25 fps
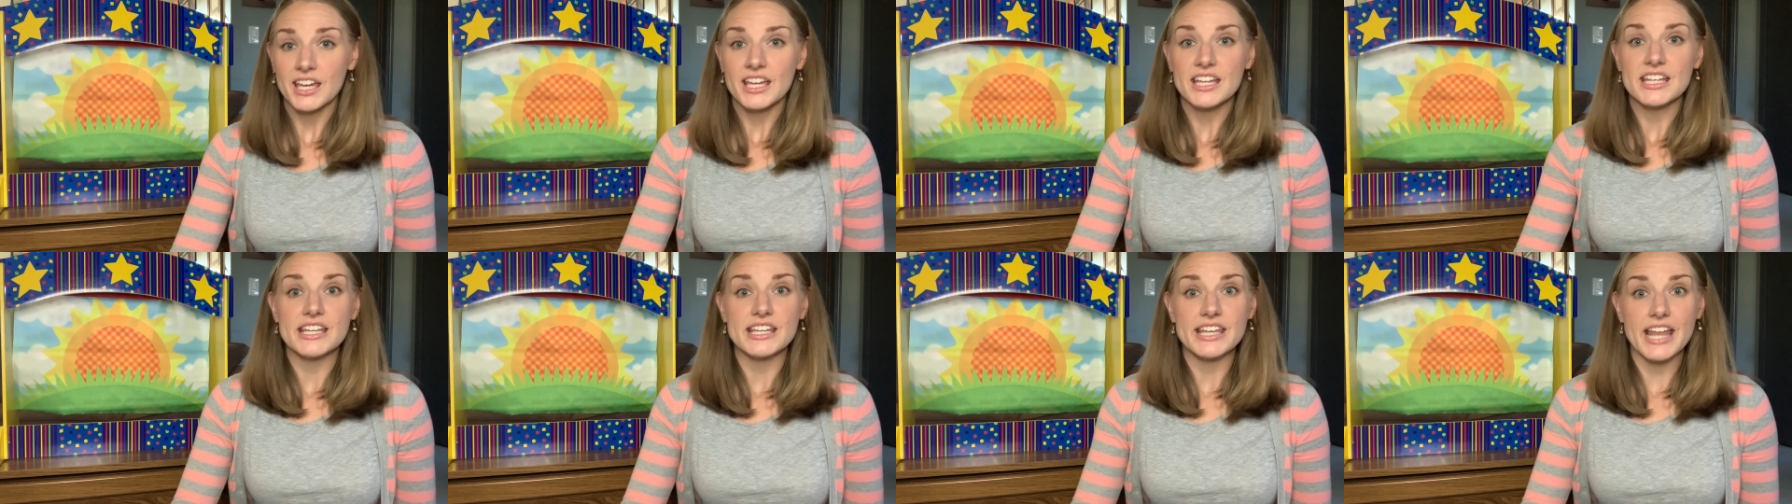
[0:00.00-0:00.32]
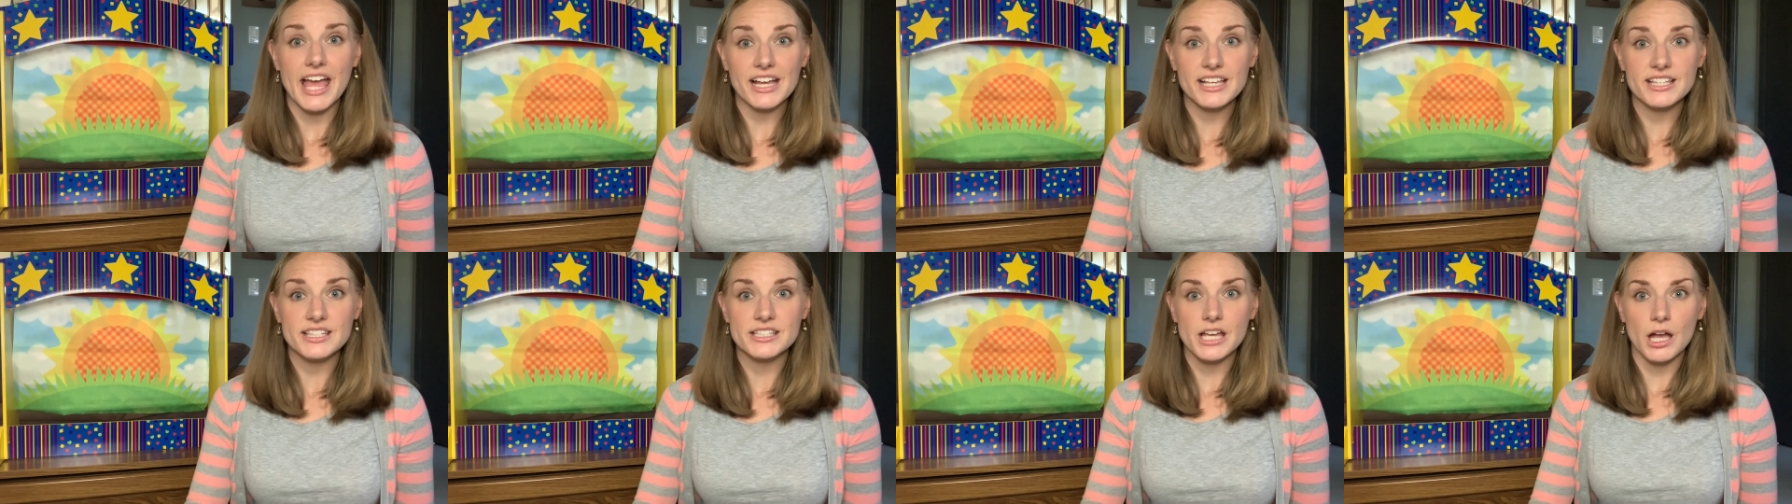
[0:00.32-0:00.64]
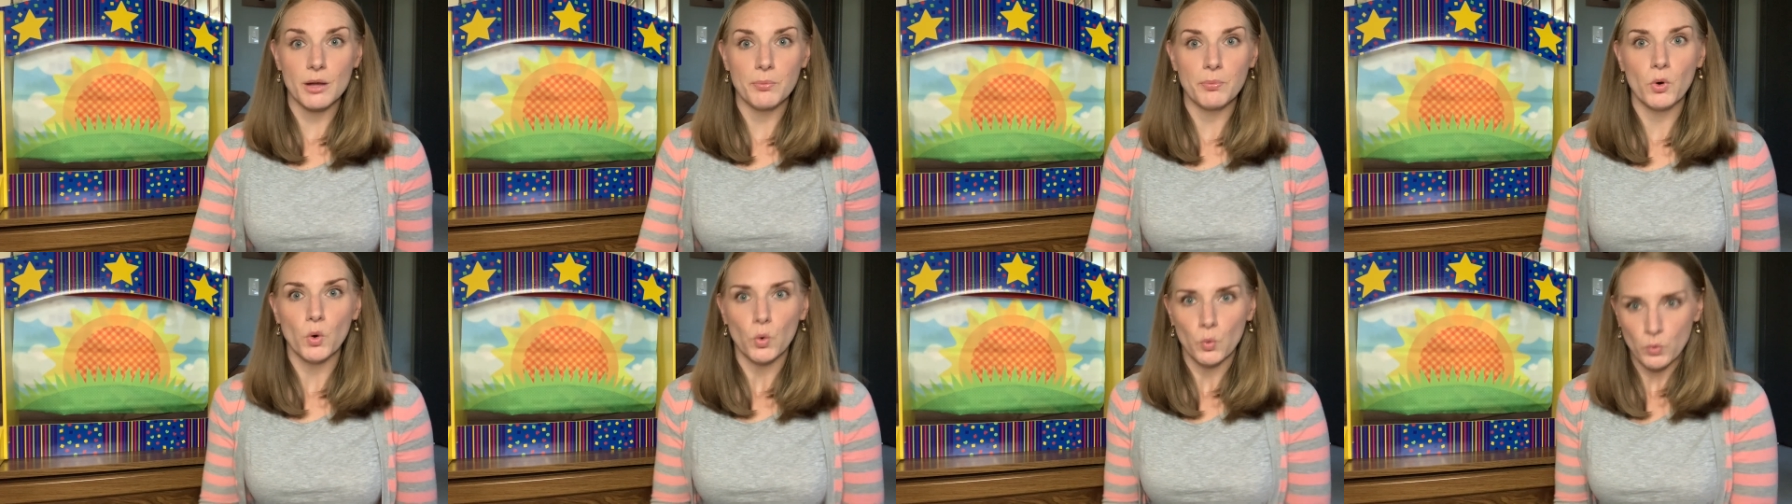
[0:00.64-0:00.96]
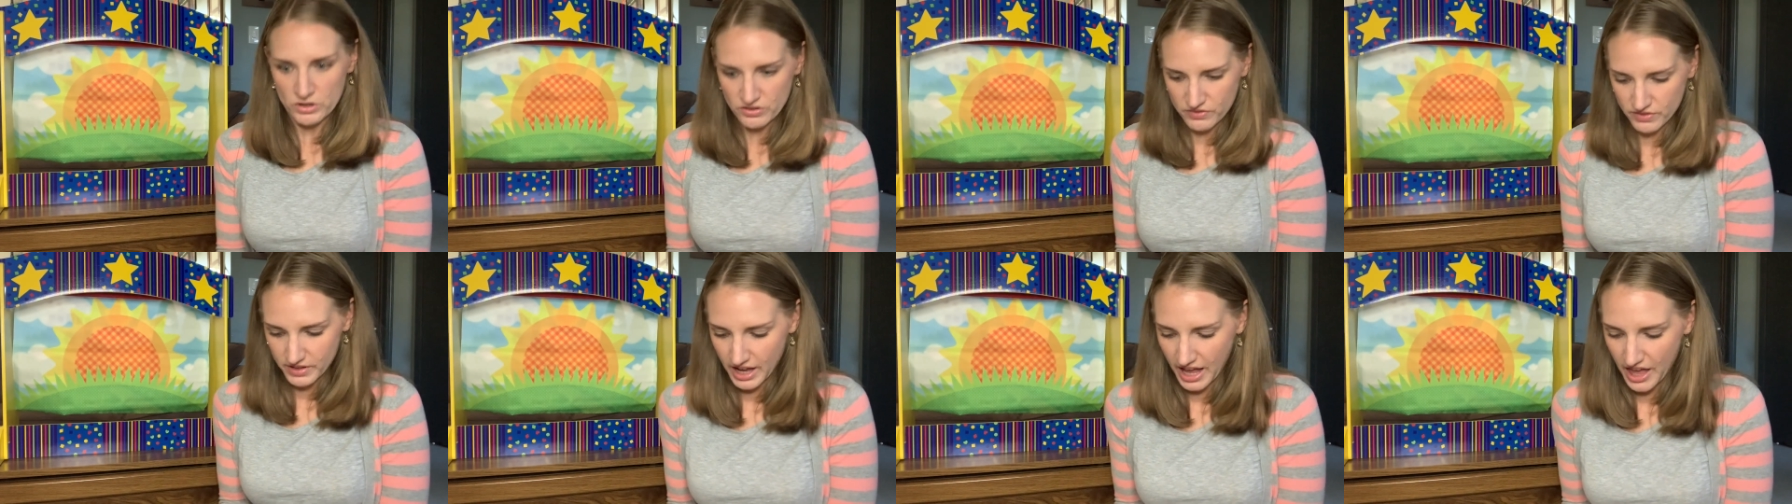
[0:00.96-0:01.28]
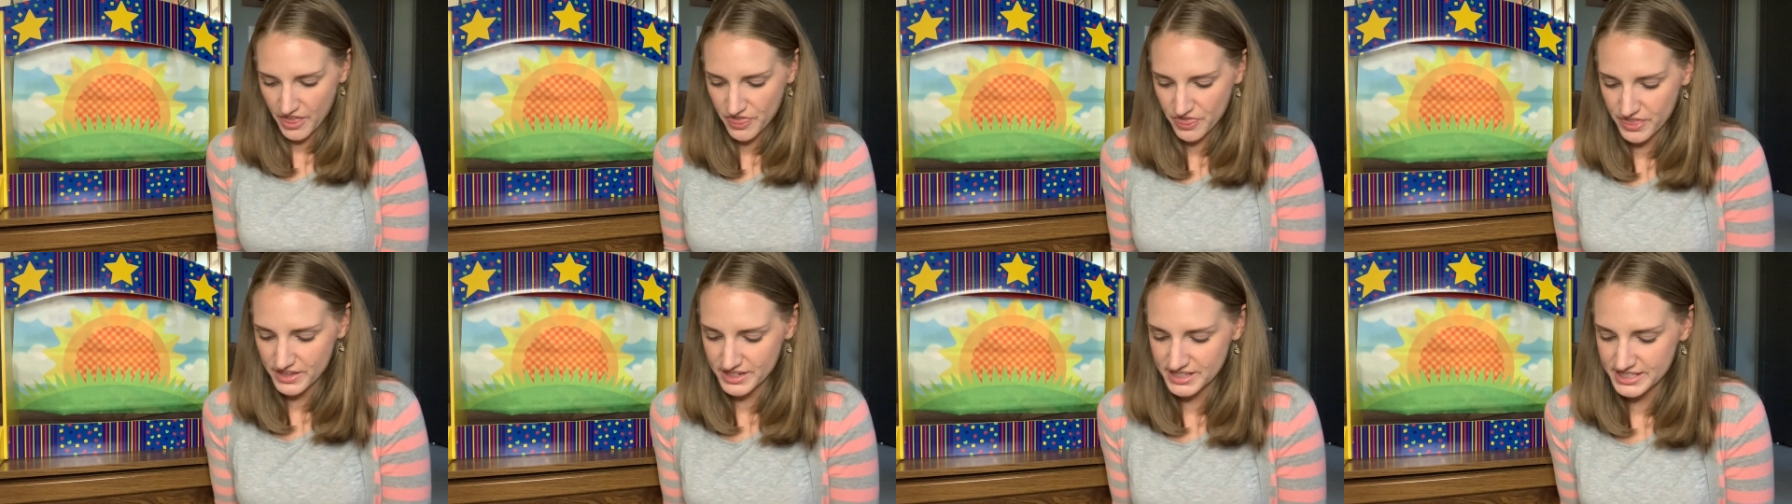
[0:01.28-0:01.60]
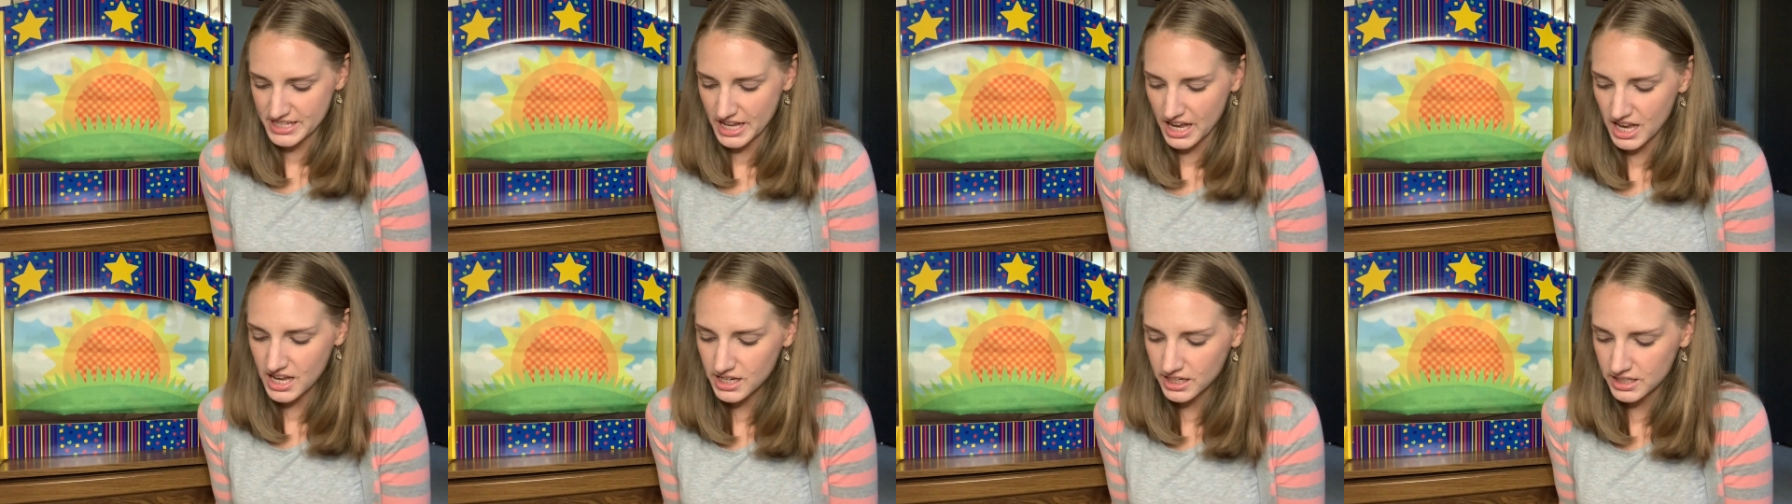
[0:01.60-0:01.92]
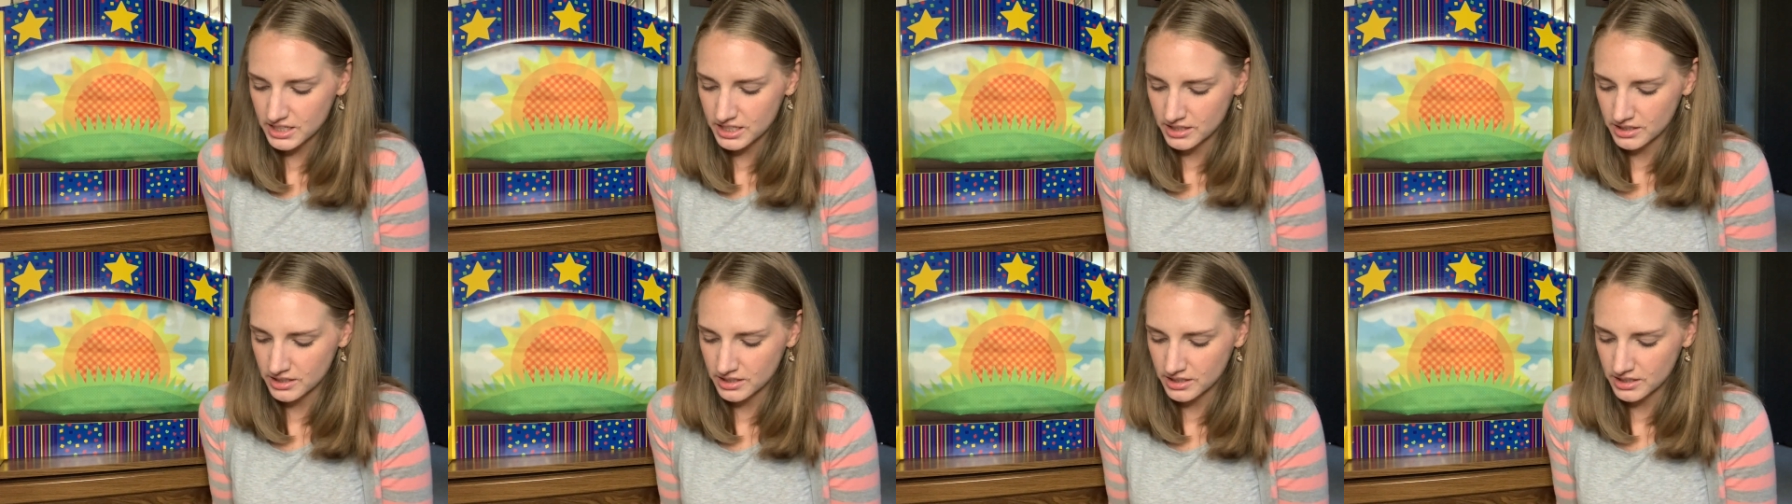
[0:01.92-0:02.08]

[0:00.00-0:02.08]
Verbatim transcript: Next up, we've got the duck.